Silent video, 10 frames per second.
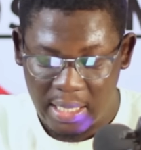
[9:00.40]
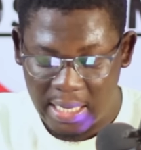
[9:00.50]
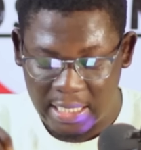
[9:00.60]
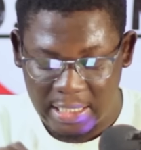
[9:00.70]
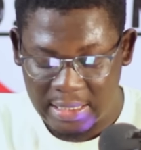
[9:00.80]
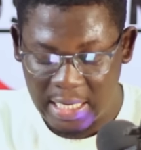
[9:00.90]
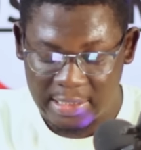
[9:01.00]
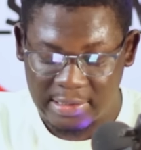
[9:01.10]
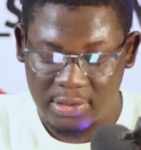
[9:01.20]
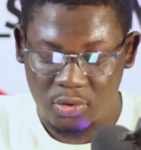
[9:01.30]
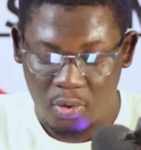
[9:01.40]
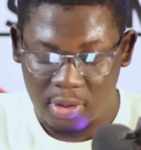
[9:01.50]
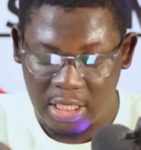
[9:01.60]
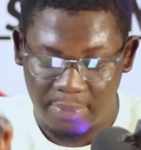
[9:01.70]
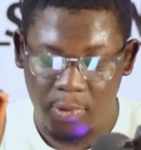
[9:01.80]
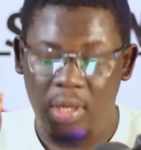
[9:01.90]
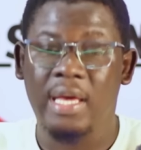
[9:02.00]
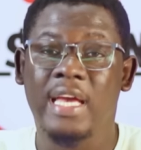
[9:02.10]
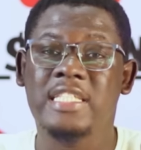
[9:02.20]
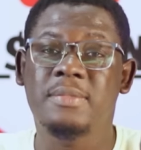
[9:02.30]
and that is it on him.
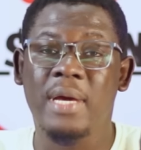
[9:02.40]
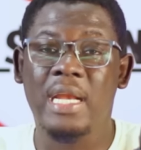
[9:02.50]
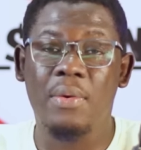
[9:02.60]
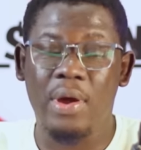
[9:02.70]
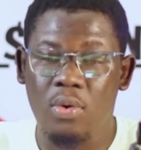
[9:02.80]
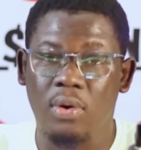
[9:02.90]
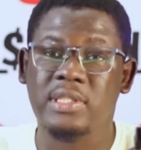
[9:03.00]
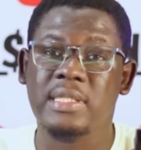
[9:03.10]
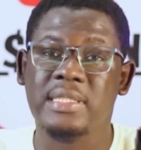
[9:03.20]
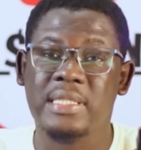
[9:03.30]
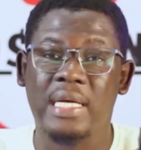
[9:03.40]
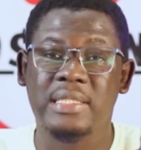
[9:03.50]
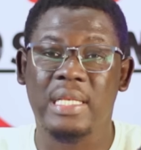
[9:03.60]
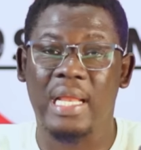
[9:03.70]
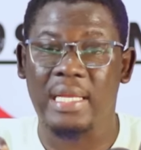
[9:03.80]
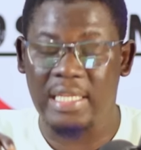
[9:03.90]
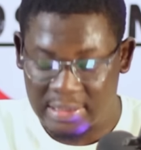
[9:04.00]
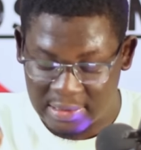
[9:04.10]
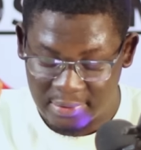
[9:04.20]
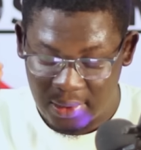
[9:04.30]
His medal records stands like
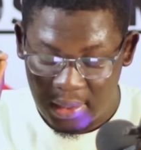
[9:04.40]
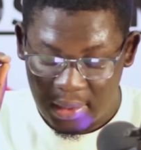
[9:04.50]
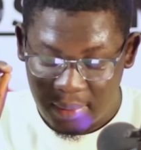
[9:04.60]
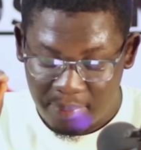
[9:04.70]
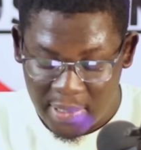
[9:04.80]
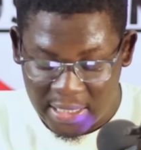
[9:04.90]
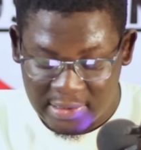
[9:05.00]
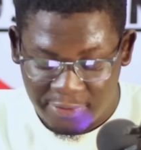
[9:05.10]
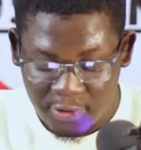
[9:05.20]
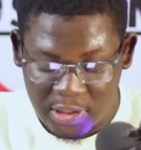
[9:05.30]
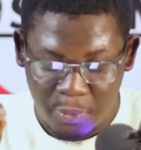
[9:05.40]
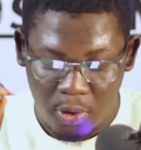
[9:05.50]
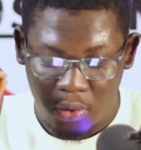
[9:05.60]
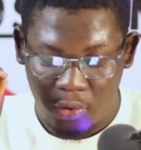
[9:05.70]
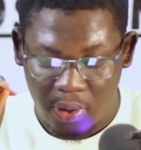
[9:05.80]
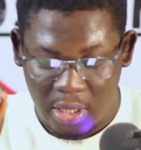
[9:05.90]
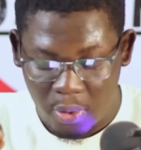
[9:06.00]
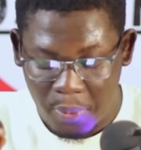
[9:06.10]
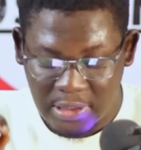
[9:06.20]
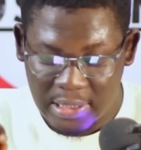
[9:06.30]
this. Men's football, he
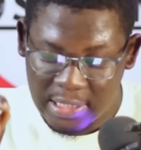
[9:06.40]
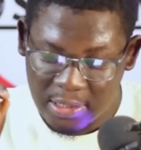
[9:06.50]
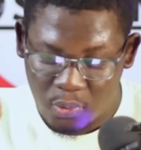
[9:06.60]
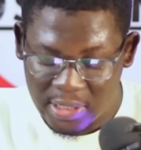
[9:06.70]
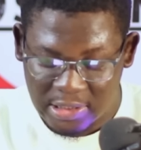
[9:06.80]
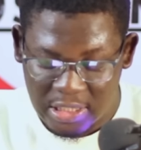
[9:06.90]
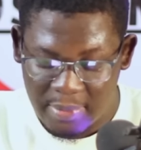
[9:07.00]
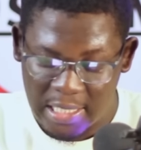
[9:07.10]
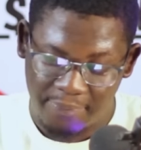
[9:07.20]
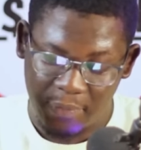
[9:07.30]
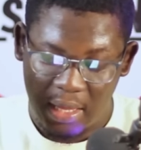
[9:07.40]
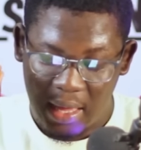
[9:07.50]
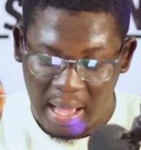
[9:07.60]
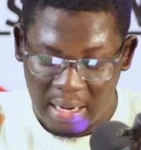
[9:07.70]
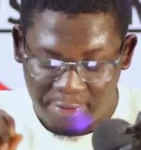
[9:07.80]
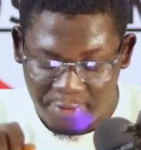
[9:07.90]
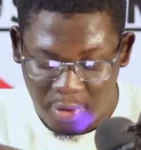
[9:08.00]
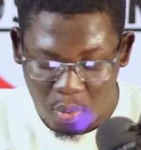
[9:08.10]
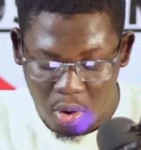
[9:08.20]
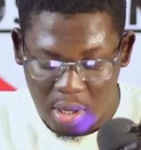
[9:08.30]
represented West Germany at the
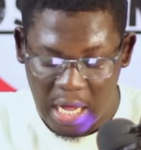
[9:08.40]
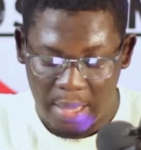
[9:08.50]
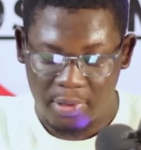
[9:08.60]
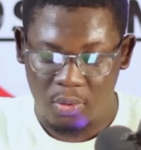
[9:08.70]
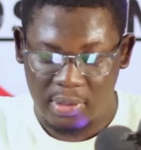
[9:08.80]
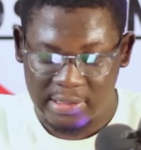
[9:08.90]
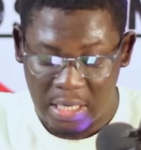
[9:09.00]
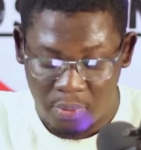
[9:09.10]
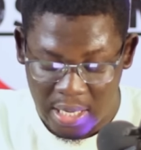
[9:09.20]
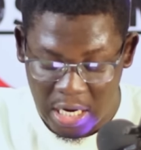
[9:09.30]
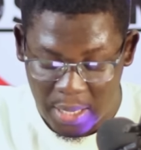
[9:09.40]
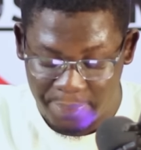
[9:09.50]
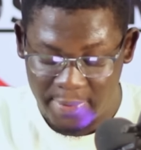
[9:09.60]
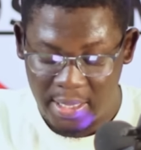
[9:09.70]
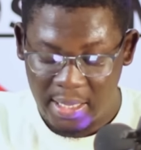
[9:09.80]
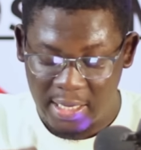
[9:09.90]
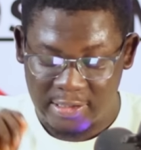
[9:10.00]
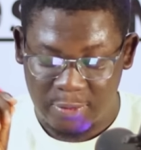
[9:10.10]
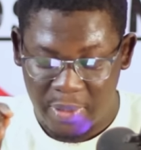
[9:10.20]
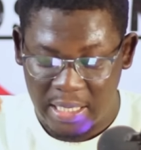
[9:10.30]
FIFA World Cup. He was a runner-up
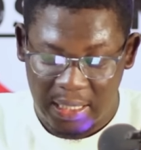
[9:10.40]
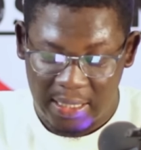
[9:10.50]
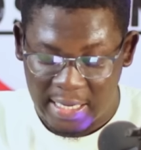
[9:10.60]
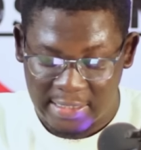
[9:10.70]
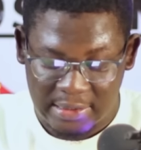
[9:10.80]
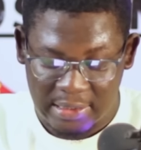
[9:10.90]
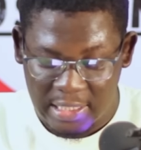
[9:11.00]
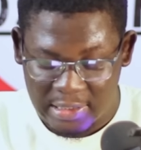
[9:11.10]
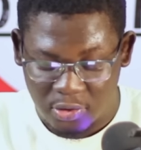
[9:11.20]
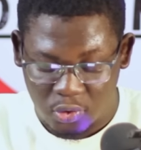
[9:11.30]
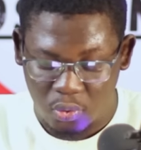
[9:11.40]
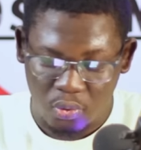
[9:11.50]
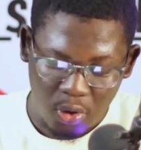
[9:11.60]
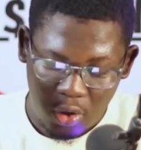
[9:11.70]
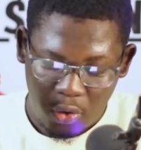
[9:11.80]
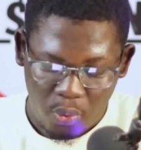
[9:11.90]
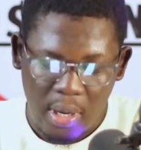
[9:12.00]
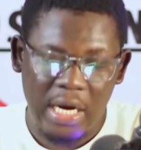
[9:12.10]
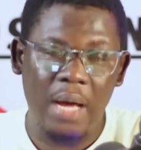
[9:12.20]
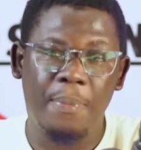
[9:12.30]
in Spain 1982.
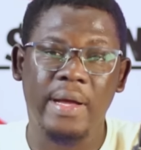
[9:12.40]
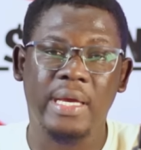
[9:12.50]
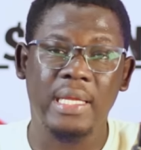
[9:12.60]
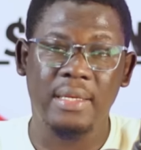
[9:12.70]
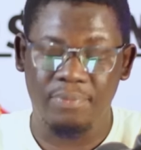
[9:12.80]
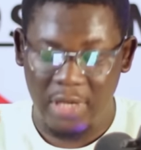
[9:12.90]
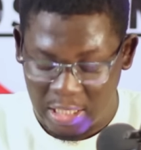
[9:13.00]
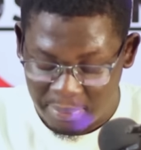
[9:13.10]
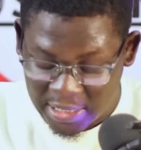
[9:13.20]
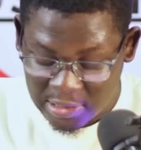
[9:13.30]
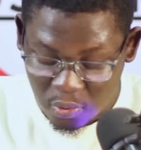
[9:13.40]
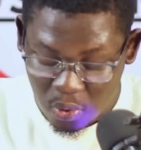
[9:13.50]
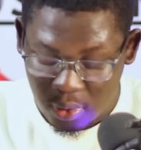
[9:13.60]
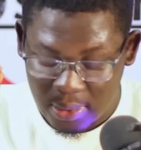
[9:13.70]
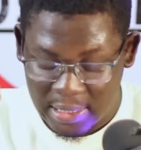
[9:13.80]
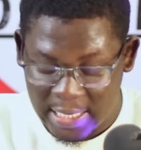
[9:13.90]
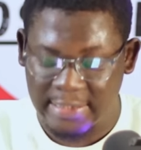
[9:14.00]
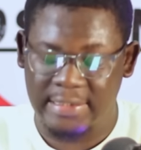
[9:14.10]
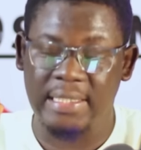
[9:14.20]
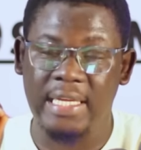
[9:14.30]
Runner-up again in Mexico
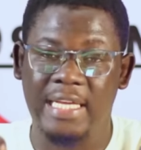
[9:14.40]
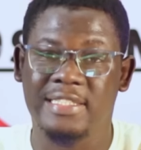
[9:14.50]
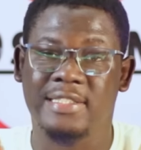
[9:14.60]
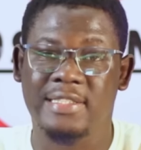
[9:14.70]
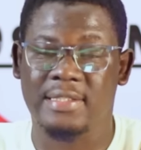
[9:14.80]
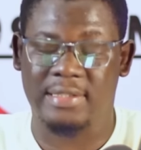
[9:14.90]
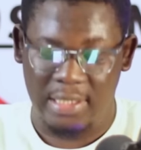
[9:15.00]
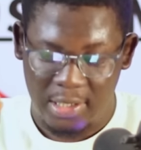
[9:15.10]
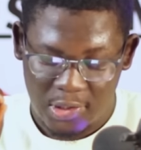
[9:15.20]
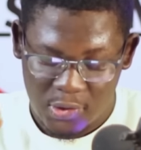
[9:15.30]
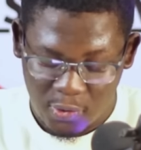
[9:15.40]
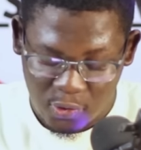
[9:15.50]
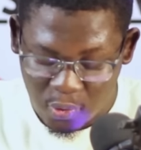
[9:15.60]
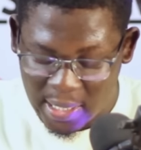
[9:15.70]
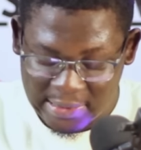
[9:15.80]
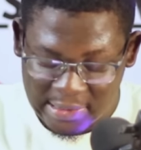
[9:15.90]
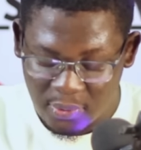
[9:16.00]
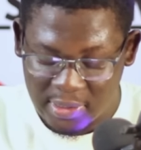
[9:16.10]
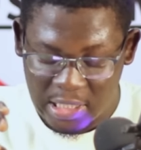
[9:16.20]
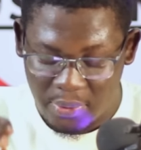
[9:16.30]
1986. So twice he
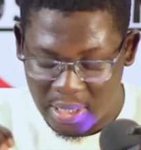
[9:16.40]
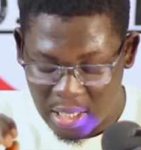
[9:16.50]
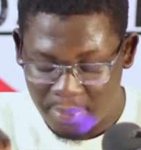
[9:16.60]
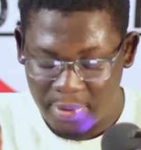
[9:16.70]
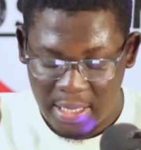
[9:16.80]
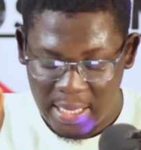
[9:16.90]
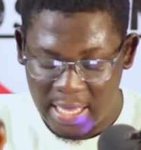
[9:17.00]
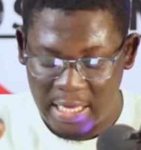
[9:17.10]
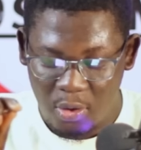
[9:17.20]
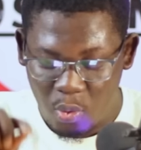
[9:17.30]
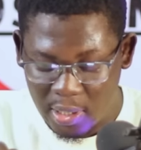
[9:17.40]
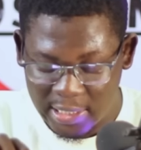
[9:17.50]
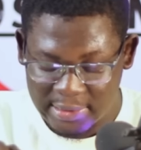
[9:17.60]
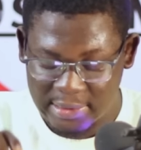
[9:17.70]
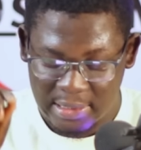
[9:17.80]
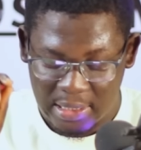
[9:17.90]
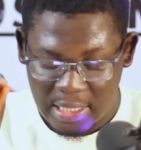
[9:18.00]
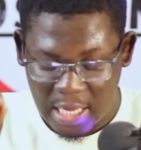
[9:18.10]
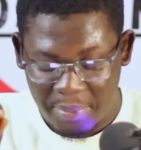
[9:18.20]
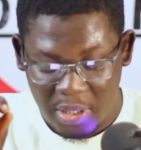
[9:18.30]
was a runner-up, and he won it.
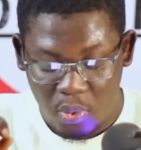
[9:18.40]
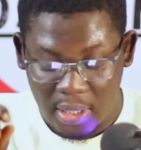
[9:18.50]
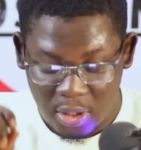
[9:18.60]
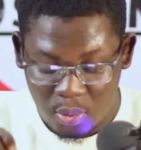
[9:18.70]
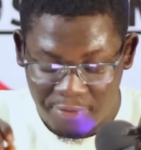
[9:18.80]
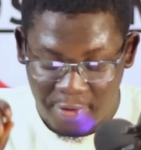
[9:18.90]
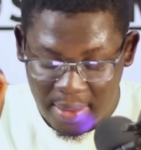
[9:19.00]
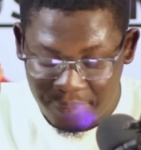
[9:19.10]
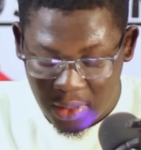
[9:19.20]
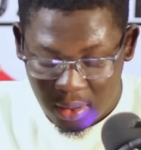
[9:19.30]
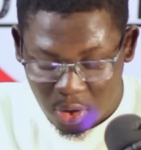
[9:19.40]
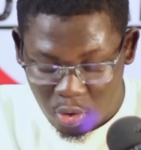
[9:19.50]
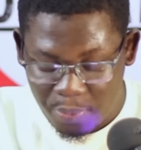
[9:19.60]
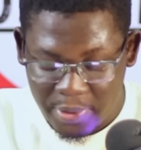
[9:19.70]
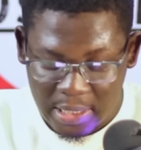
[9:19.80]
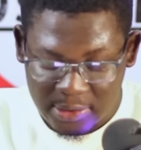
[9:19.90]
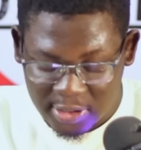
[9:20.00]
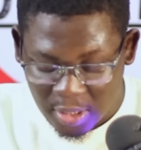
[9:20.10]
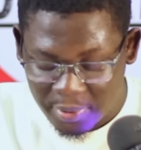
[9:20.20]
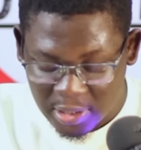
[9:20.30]
He won the UEFA European
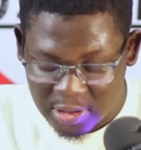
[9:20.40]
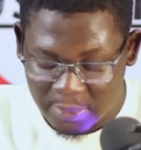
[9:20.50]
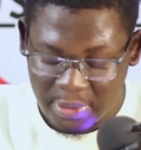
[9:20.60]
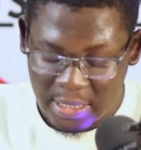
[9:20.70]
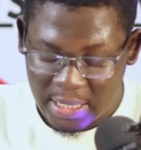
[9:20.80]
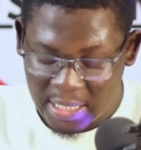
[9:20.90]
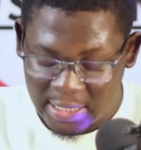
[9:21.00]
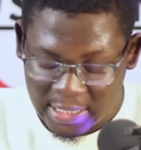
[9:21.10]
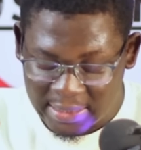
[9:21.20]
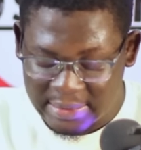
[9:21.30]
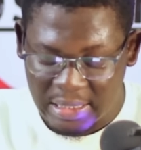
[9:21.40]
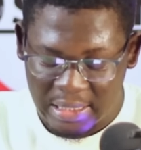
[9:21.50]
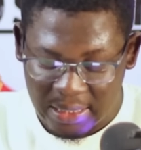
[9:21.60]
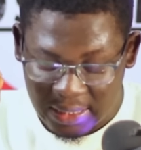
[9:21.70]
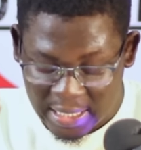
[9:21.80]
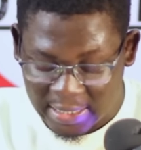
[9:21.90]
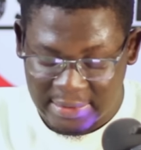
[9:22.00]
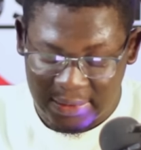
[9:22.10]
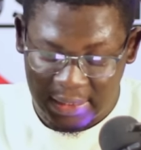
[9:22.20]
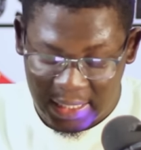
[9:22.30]
Championship in Italy
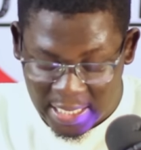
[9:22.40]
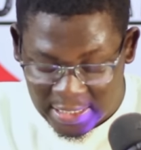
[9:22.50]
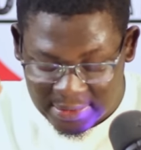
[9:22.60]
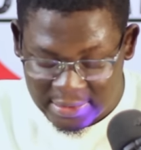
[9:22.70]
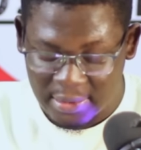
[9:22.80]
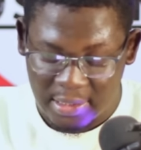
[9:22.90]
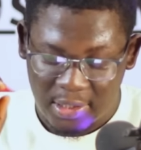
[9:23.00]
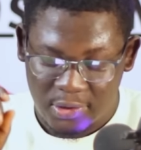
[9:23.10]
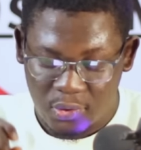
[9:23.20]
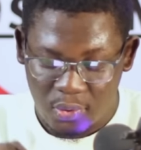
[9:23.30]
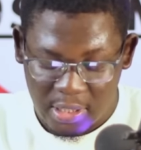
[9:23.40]
1980. So